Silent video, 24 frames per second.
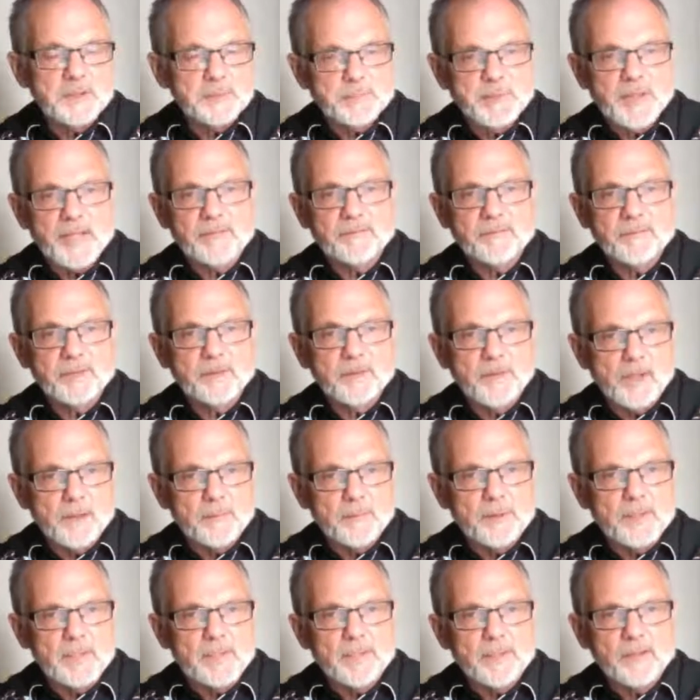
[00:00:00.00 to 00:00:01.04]
to have any
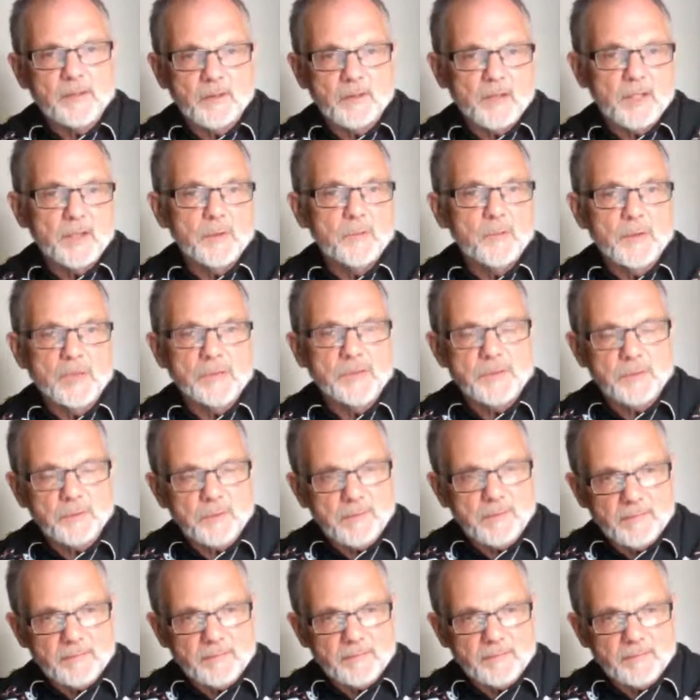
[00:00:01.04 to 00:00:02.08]
respect for Dominic
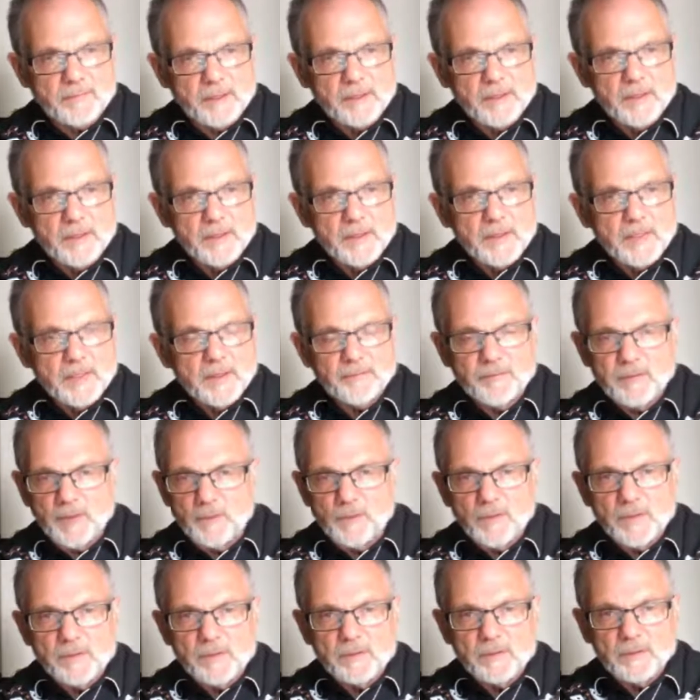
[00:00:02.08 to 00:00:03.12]
Carty whatsoever.
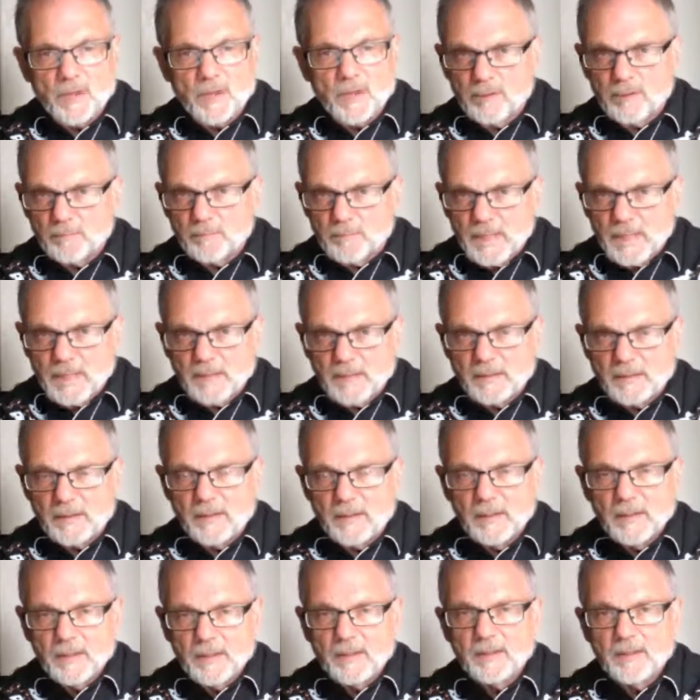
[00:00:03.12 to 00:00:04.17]
If he will not
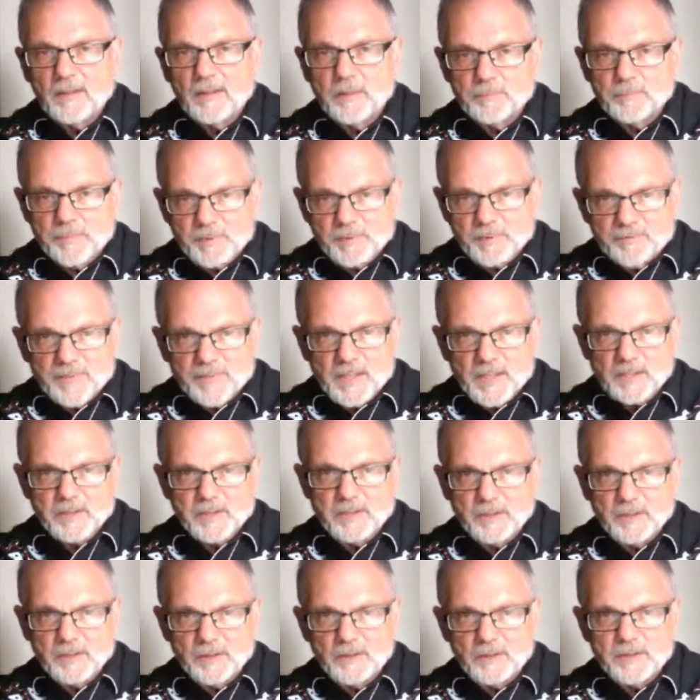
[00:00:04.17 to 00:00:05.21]
meet the
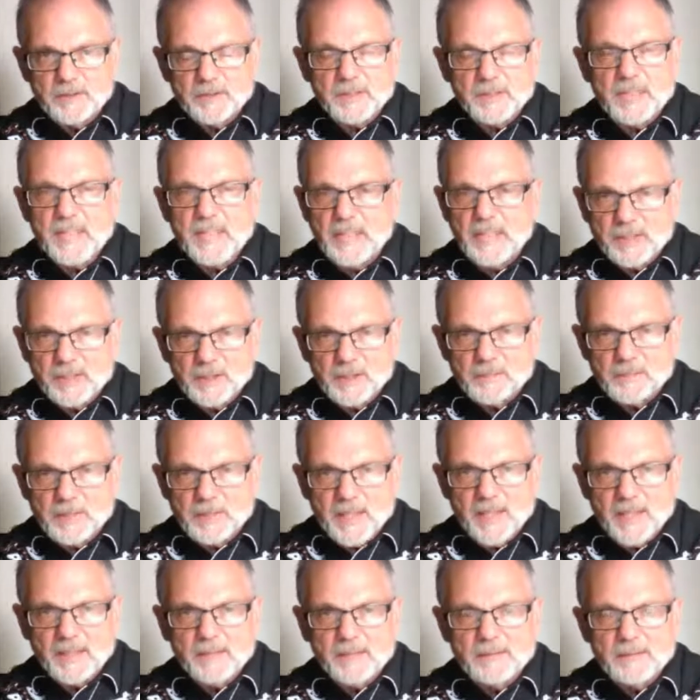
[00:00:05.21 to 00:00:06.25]
professionals in
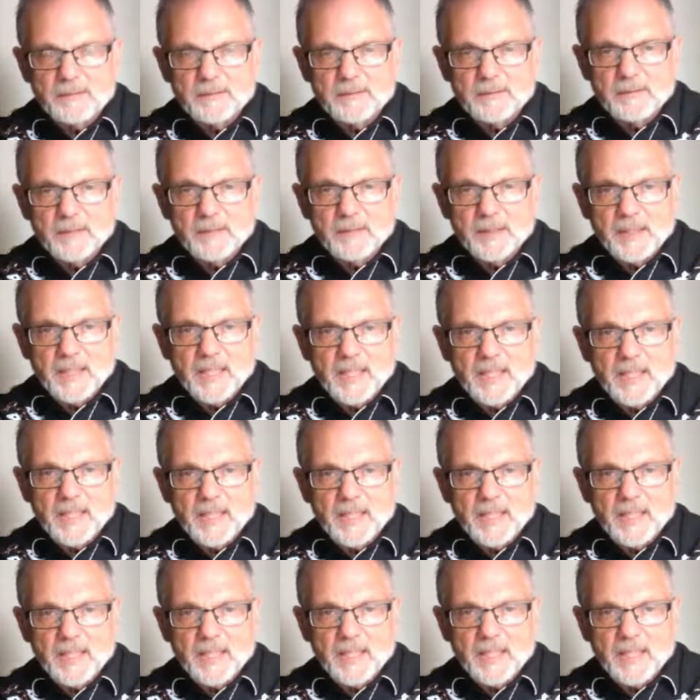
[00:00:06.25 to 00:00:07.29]
debate, he
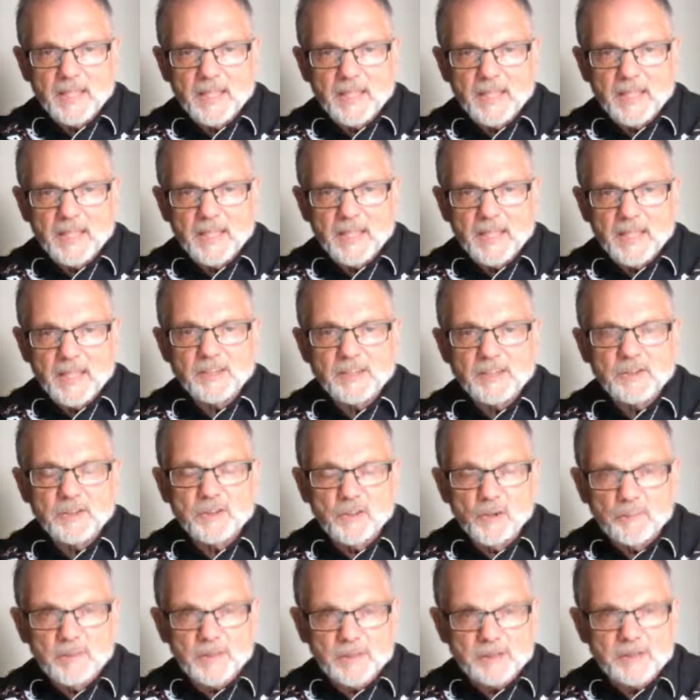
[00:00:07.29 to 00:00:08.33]
has no business
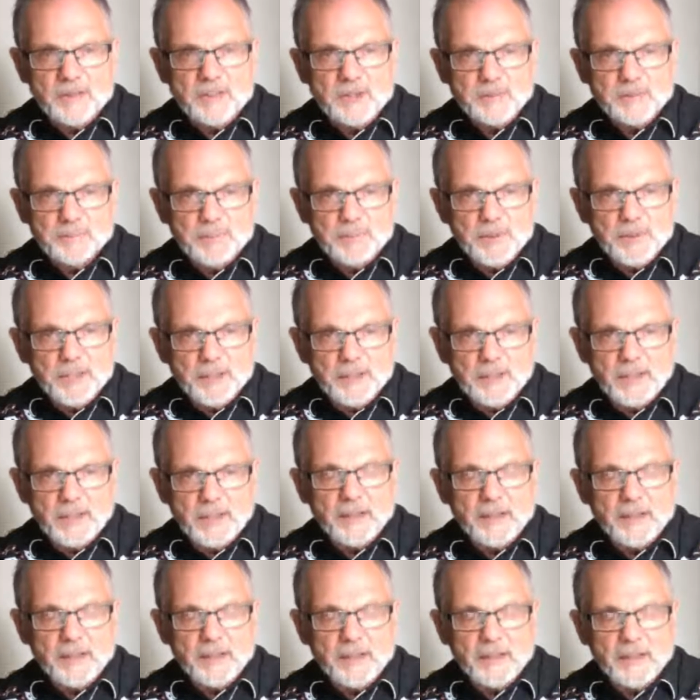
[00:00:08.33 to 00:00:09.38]
speaking. And that's the
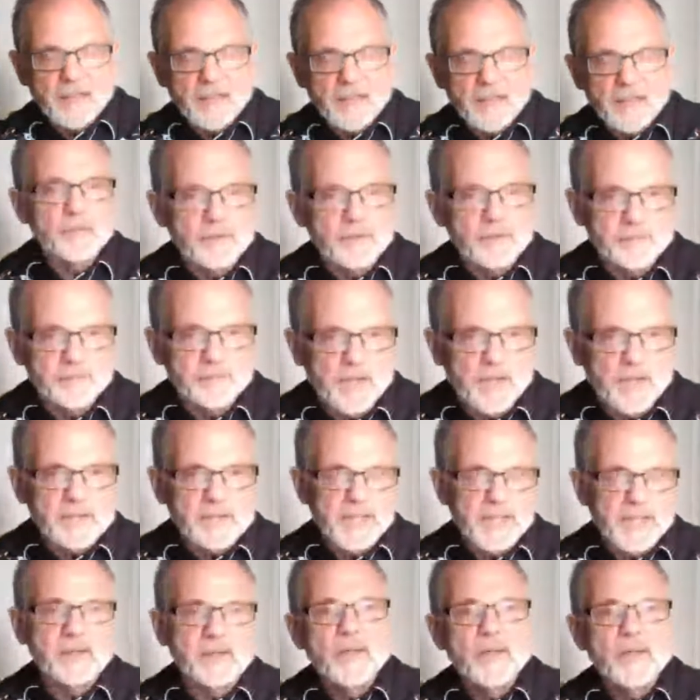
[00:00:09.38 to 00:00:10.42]
real big problem in
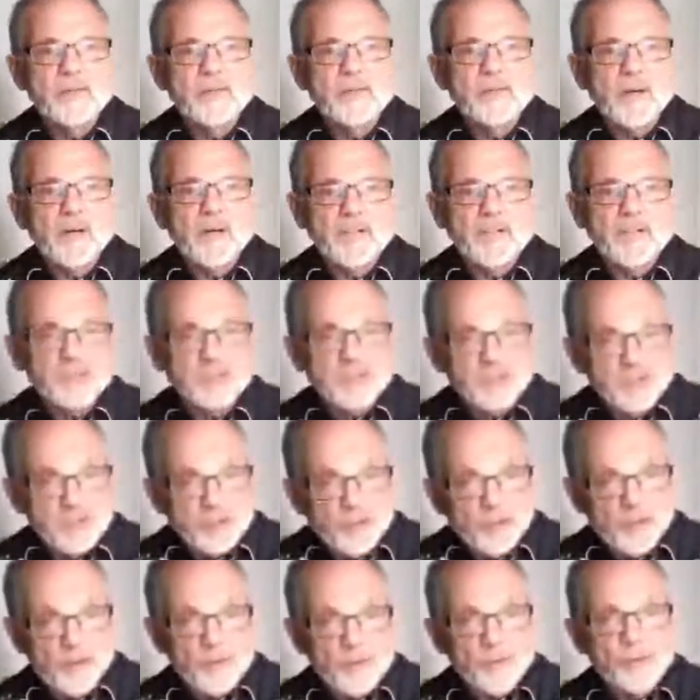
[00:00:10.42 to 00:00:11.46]
Canada. There is
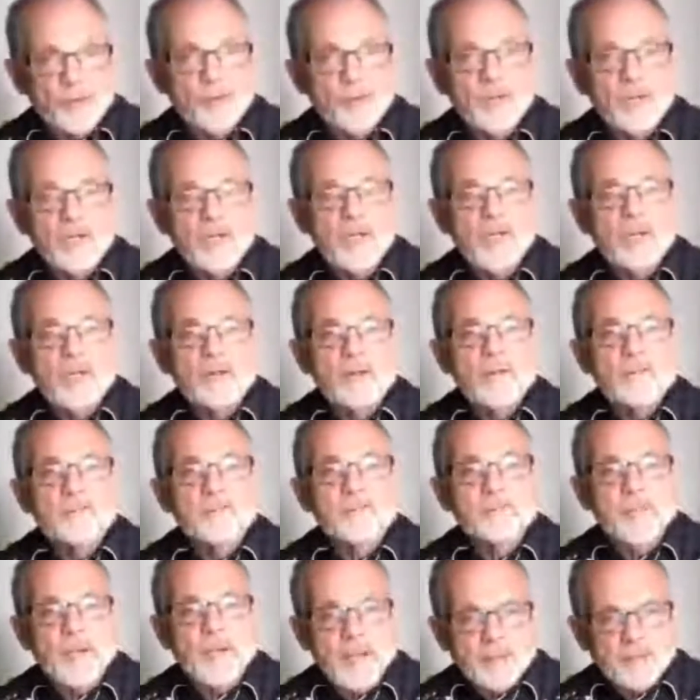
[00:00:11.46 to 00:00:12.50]
no
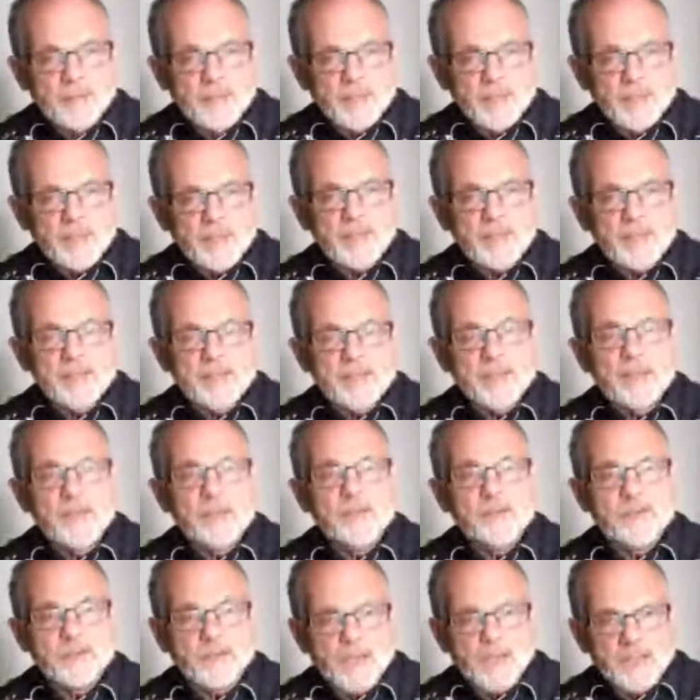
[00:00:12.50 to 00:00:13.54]
public,
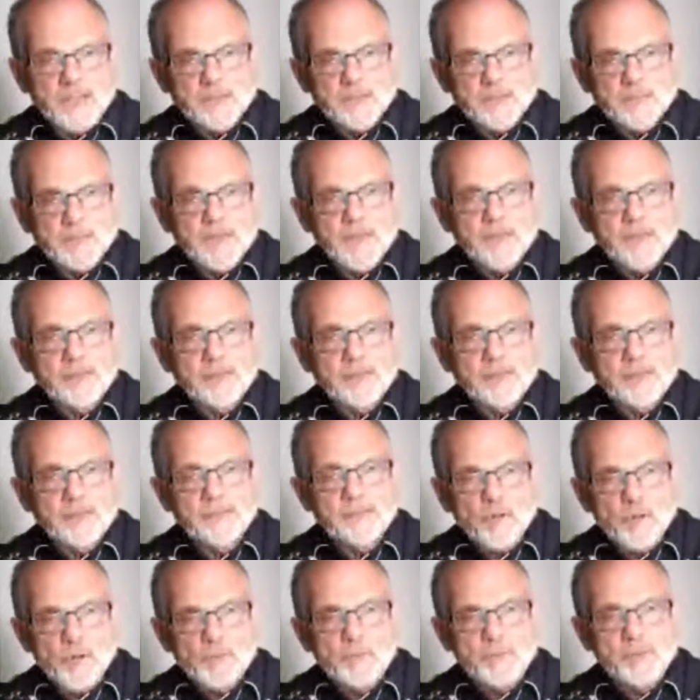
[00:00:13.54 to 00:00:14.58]
transparent,
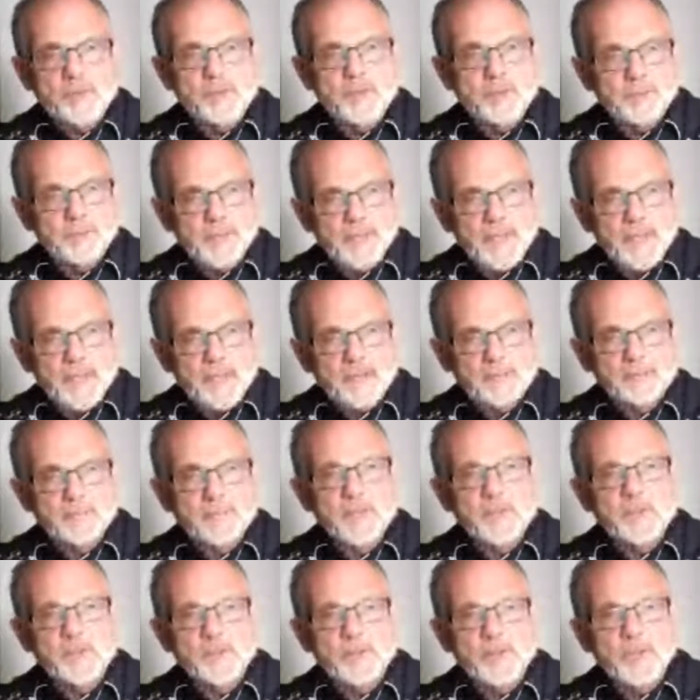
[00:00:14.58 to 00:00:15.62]
formal debate
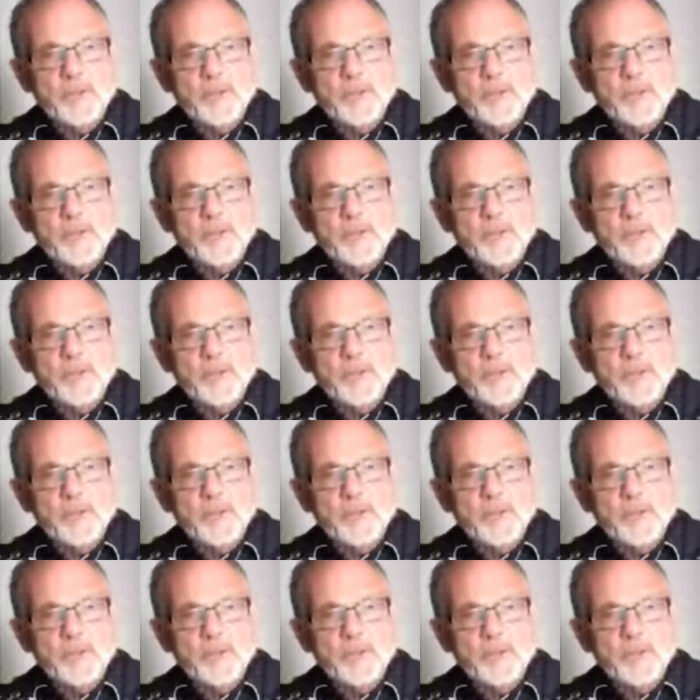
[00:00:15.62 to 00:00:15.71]
between all